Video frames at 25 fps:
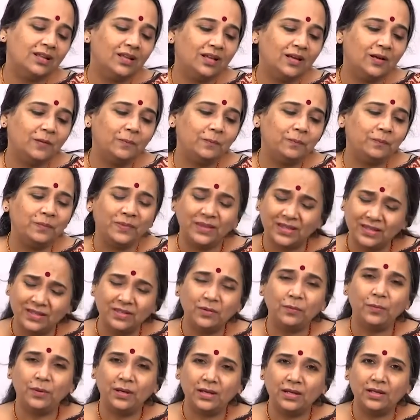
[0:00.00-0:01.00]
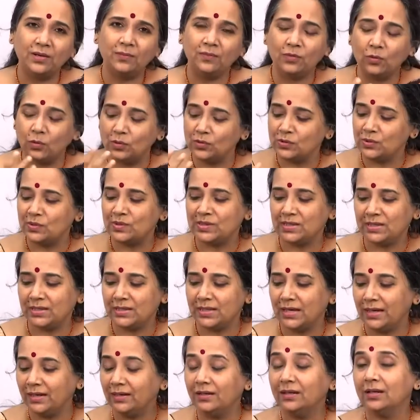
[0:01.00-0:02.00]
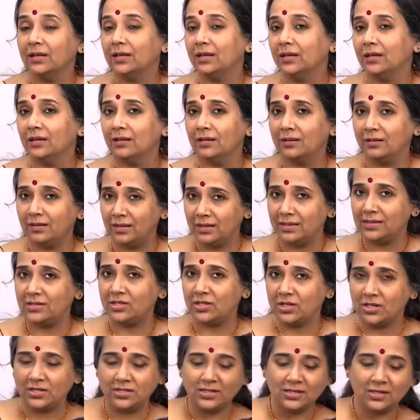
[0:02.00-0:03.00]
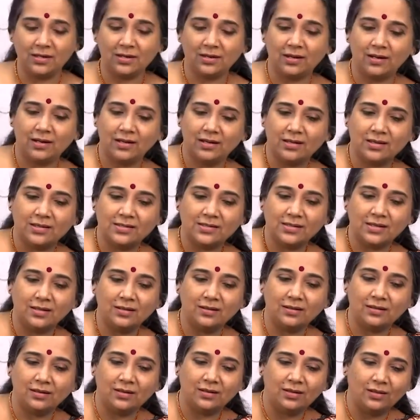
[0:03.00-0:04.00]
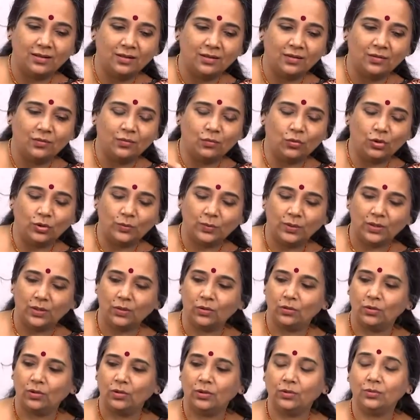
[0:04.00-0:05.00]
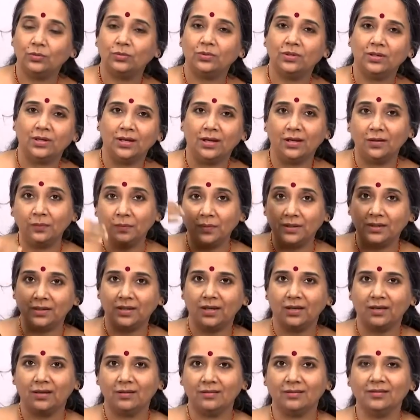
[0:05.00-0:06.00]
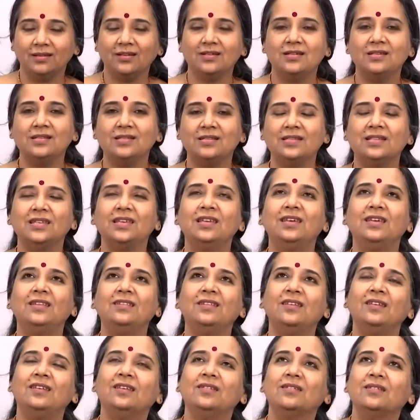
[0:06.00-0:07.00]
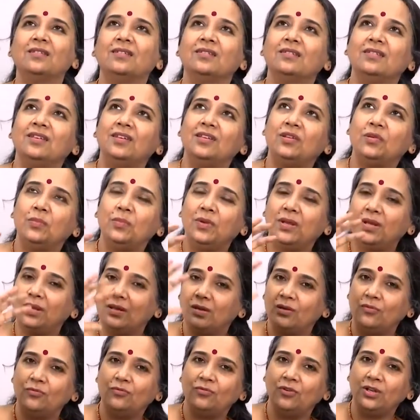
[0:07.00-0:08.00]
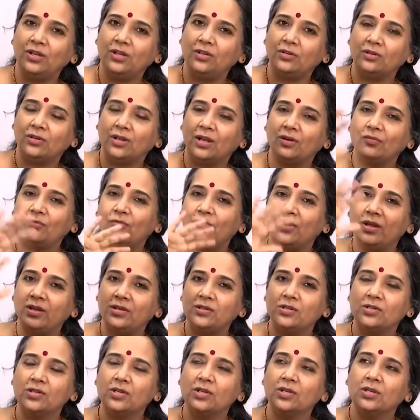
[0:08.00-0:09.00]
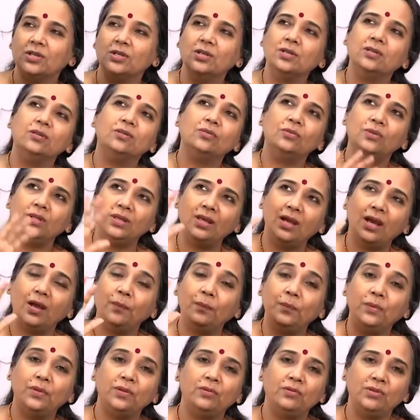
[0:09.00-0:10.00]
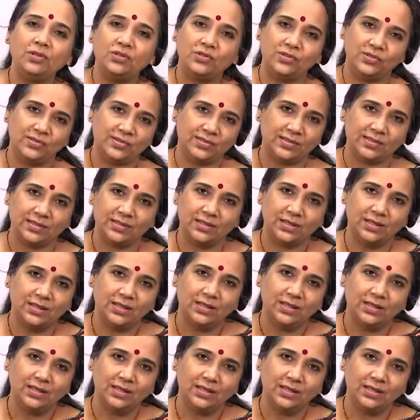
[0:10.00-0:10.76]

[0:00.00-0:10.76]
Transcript: Um, typically, we also see that these chanchal ragas are what we call uttarang pradhan, that is, they, they, they remain confined, confined to the upper reaches.